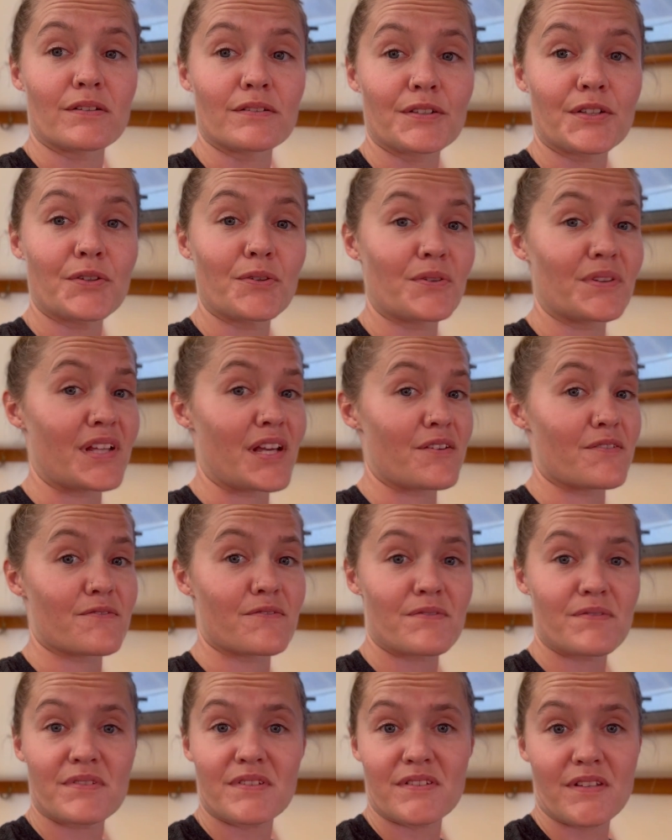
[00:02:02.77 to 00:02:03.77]
lagoon. They
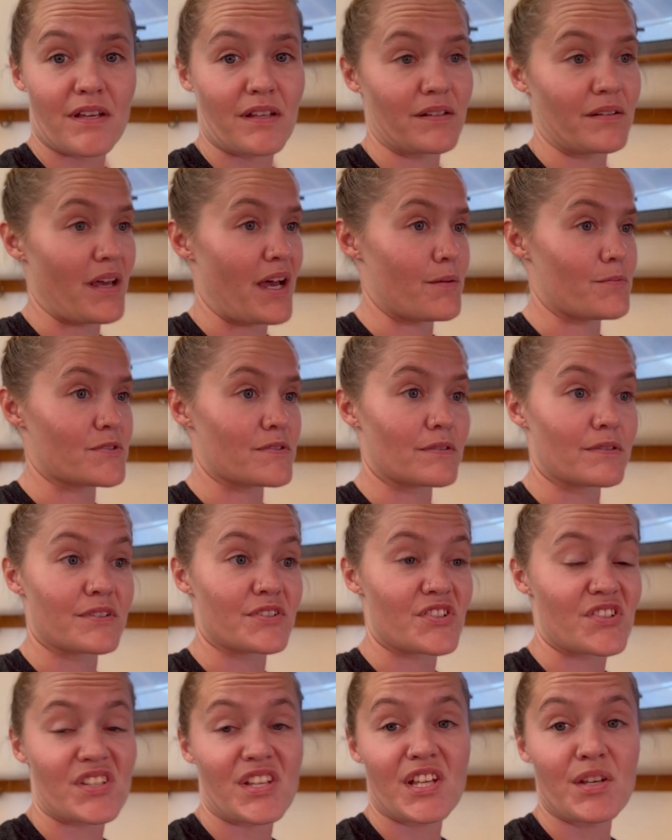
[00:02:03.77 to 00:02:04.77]
said absolutely
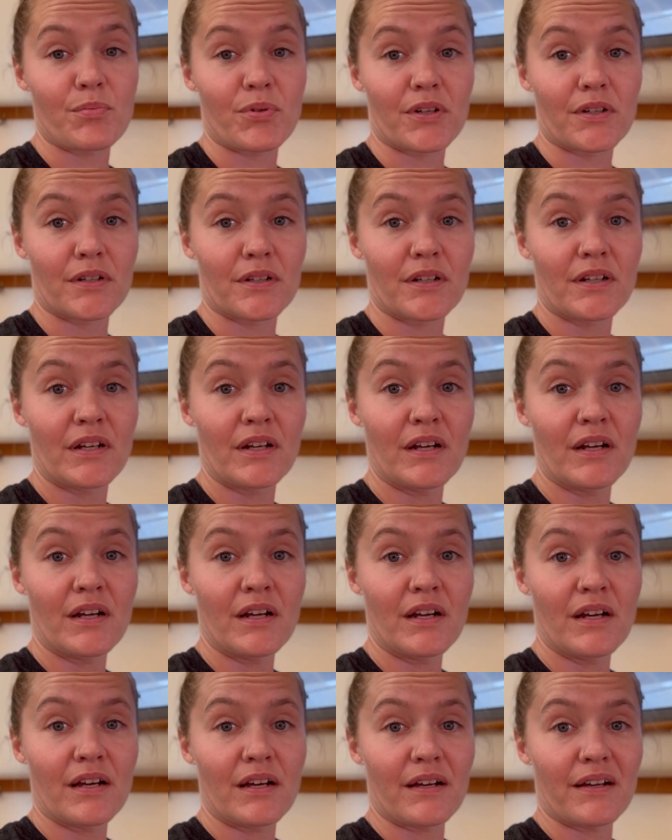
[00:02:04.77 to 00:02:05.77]
just keep her
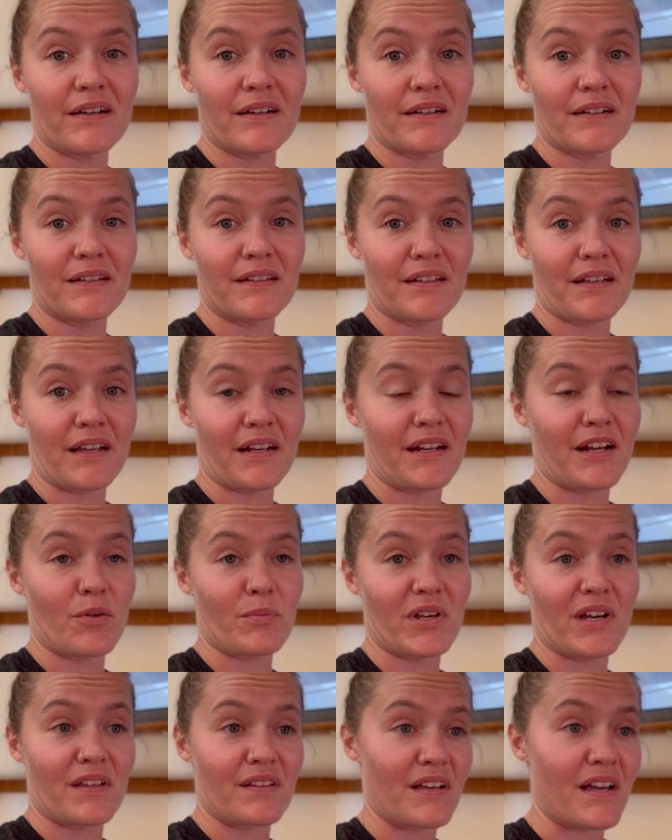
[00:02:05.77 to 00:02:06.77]
in the canal
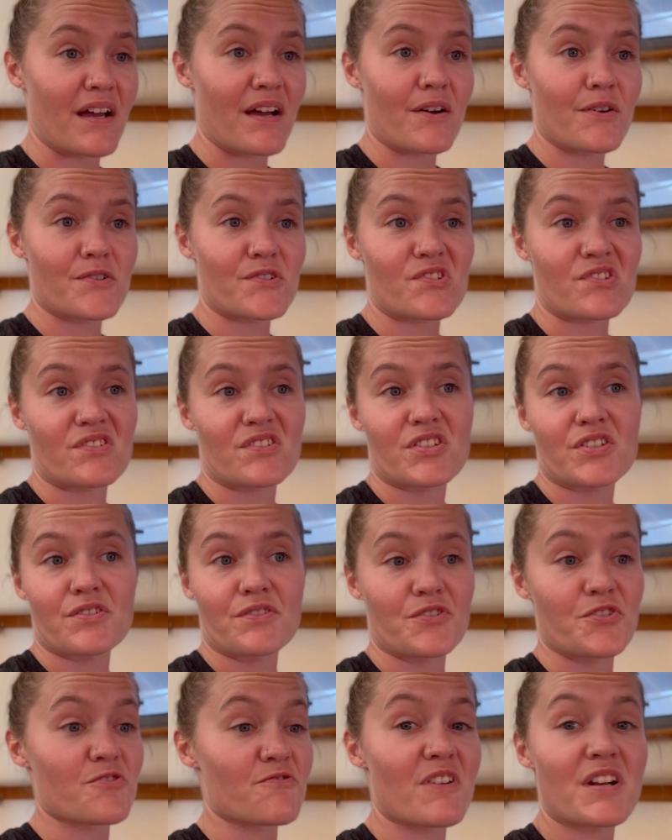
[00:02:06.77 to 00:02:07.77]
behind the house
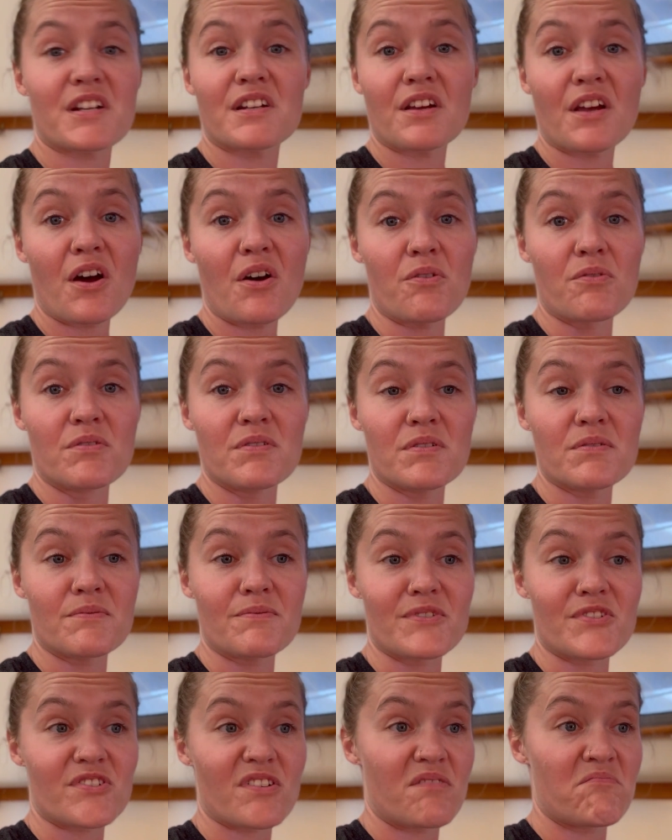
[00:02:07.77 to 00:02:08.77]
until you're ready to go.
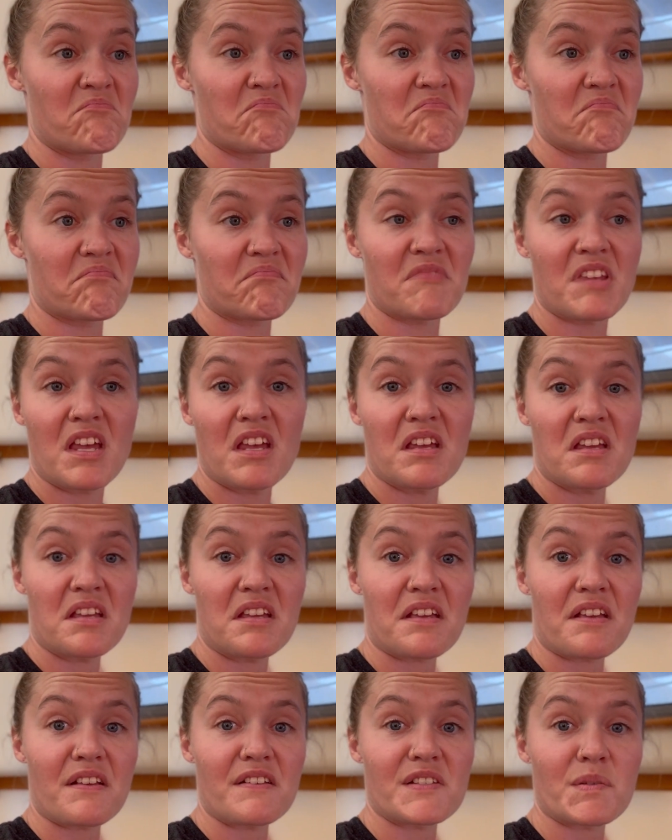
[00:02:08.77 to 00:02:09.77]
We said
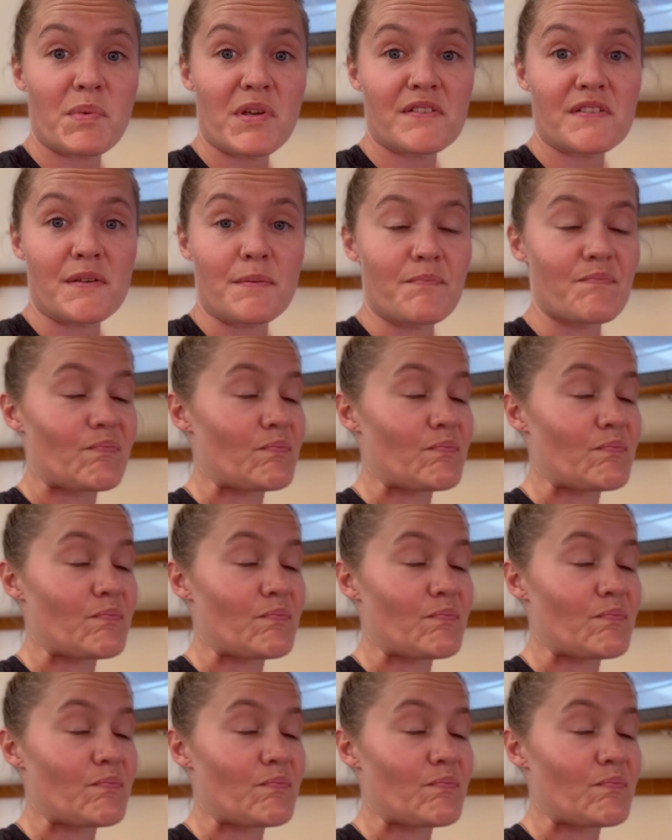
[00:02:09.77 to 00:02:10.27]
easy peasy.